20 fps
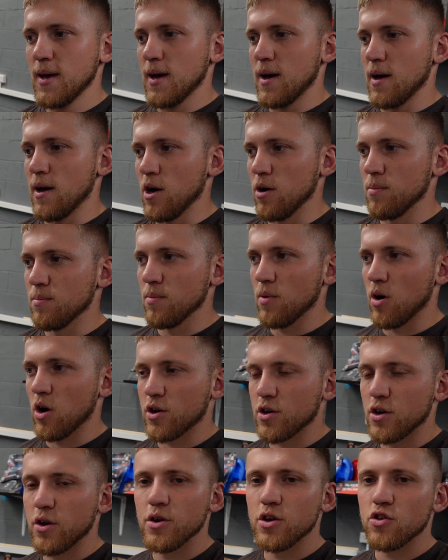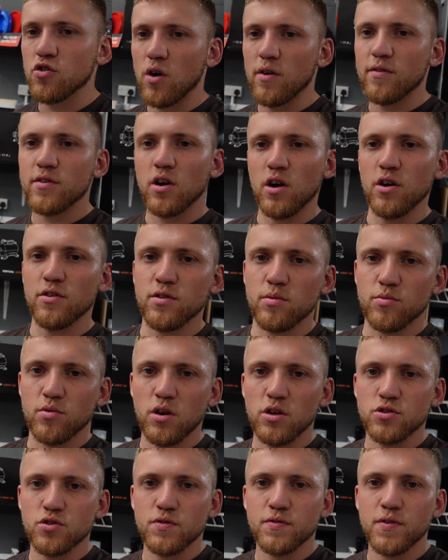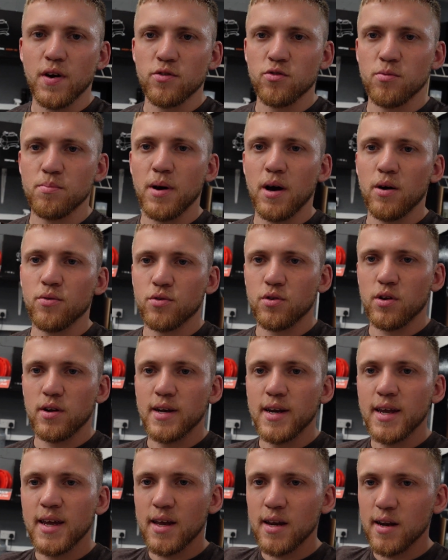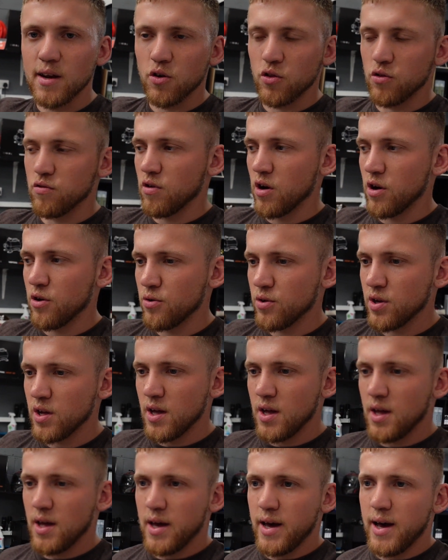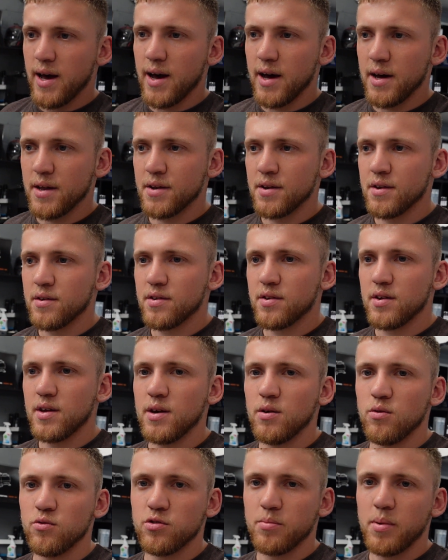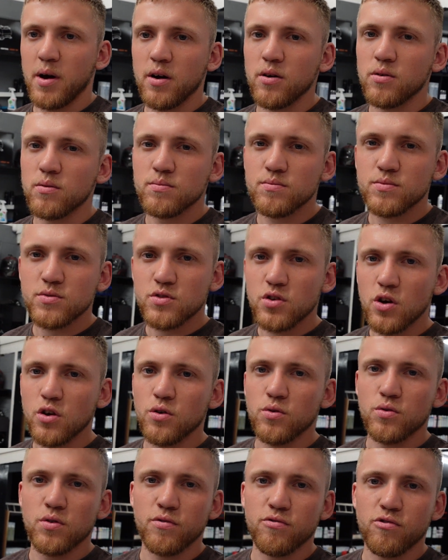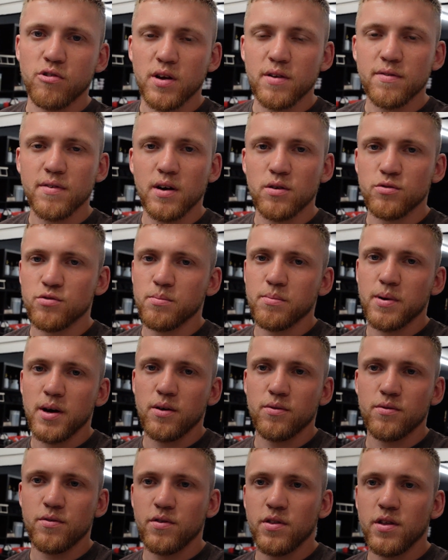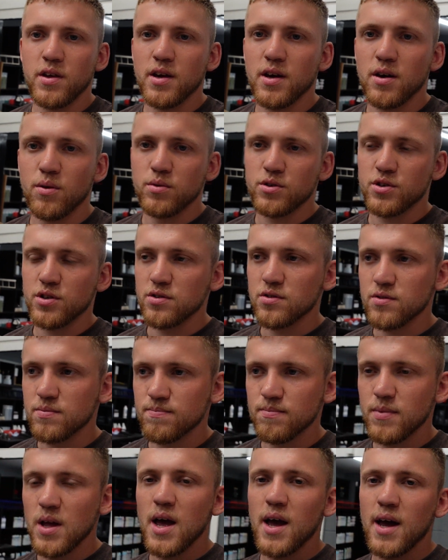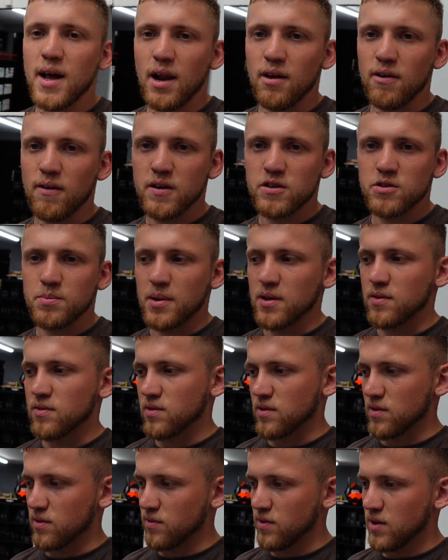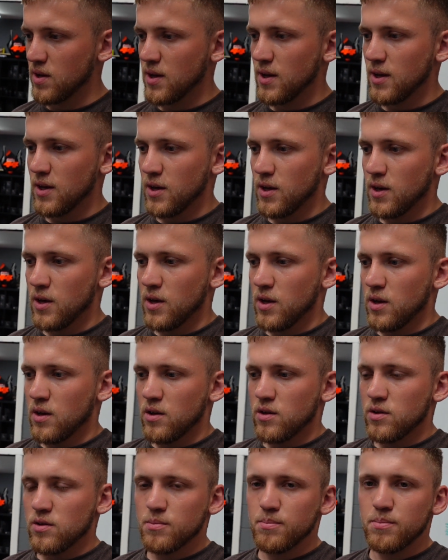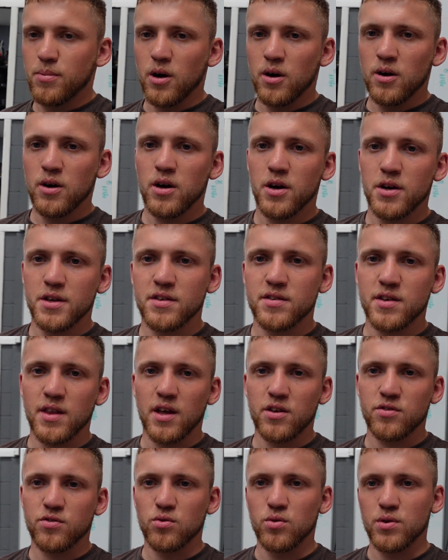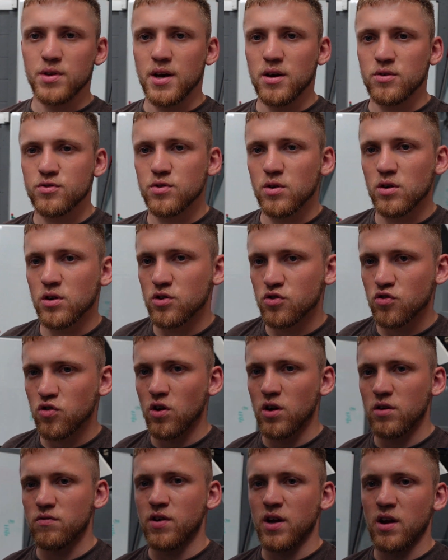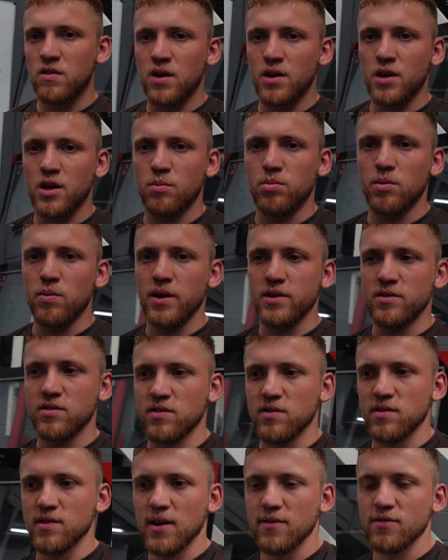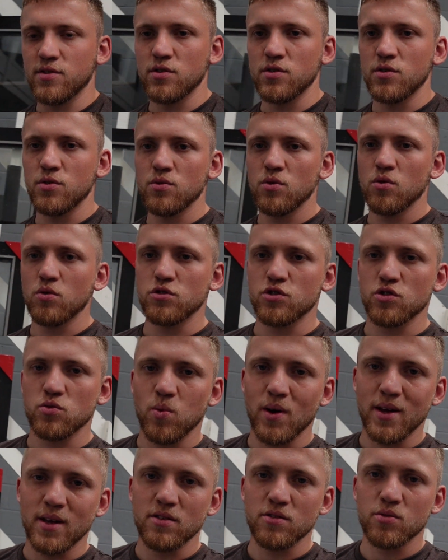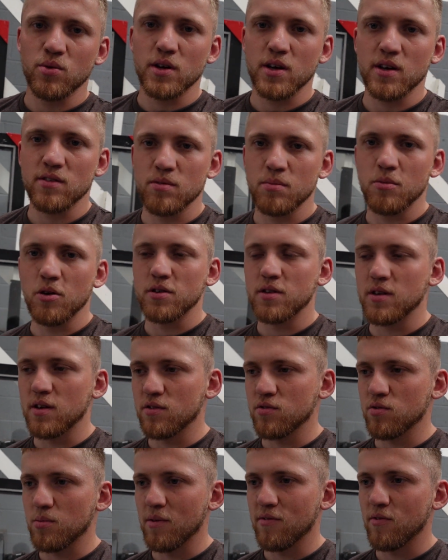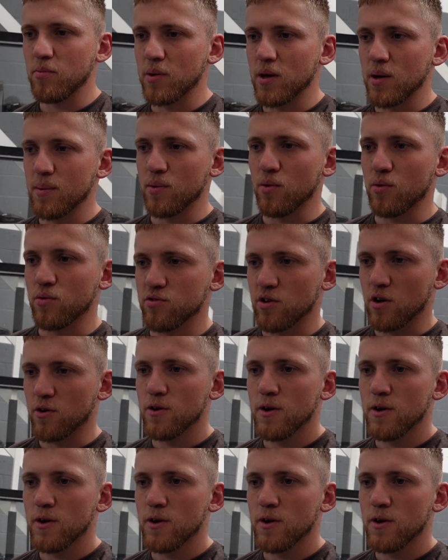I could only drive cars up to £100,000 legally on the road, and it was about £2,000 to £3,000 for the year, which is hella expensive. But I need to get that sorted now, so I'm going to try and ring around a couple of places this afternoon, or just wait until I get some ideas from other people. So